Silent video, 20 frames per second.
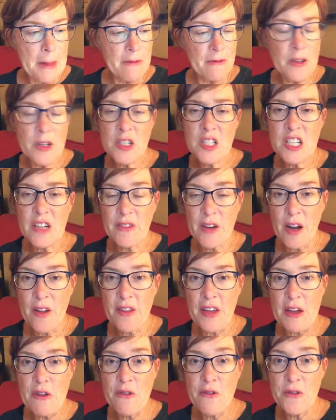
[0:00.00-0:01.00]
First of all,
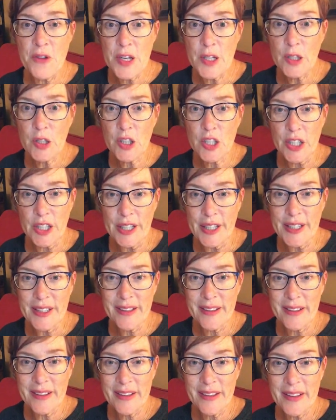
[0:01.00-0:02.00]
they feel good.
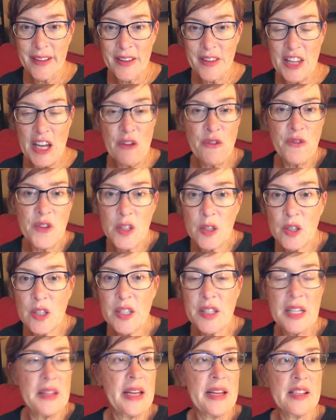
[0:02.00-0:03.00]
They feel
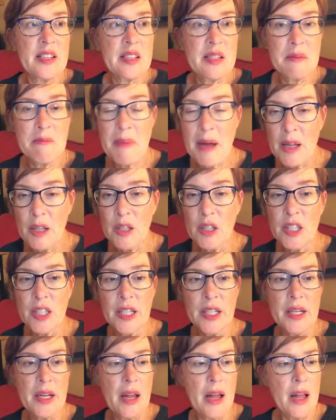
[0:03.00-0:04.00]
good and they smell
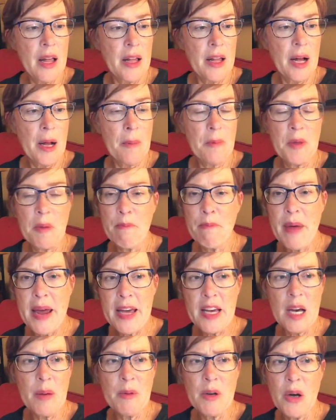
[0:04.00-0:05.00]
good. Um, the
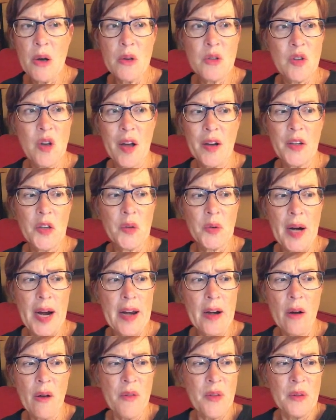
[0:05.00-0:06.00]
makeup goes on
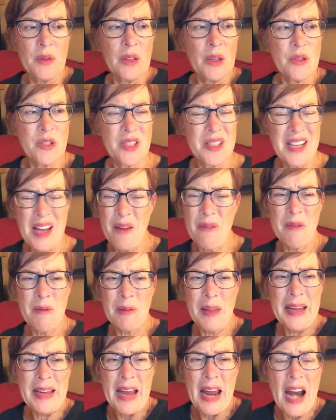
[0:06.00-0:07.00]
great. All the lotions, ev-
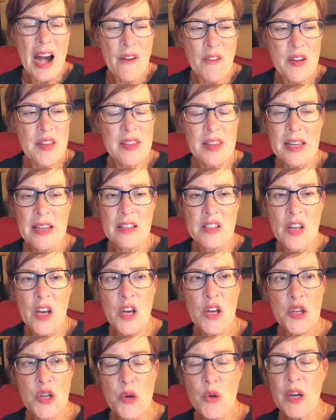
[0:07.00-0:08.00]
like everything is,
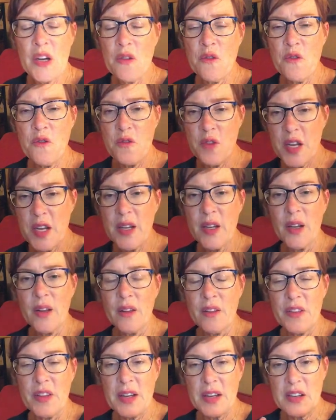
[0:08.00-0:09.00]
you can
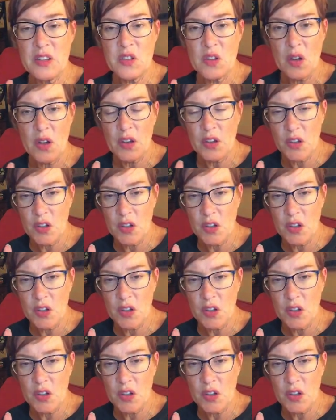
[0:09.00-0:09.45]
feel that is